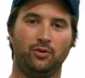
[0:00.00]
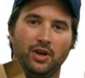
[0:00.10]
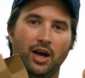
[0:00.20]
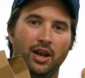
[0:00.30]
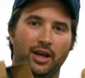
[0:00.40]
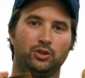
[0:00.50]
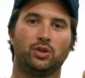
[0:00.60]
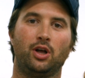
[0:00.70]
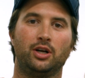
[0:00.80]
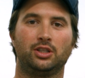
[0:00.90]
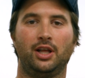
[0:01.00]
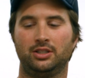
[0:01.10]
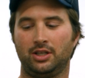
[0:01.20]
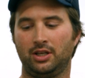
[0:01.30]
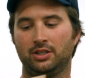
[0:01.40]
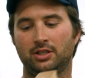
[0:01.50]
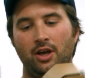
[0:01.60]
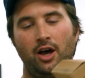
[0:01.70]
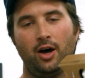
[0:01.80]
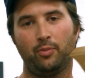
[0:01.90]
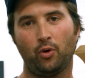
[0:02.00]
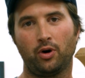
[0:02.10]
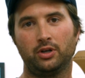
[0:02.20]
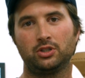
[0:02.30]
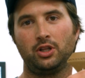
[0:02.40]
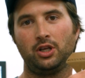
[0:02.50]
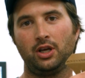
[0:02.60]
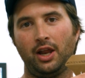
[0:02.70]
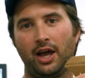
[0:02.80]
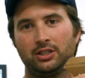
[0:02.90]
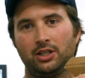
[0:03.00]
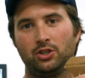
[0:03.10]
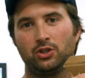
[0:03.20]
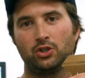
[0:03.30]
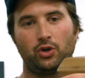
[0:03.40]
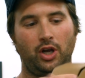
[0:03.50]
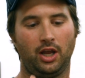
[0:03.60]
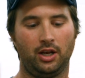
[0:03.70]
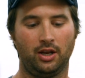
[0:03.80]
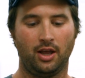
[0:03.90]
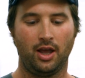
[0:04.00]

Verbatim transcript: We got extra large lenses, a port so that you can access your screen,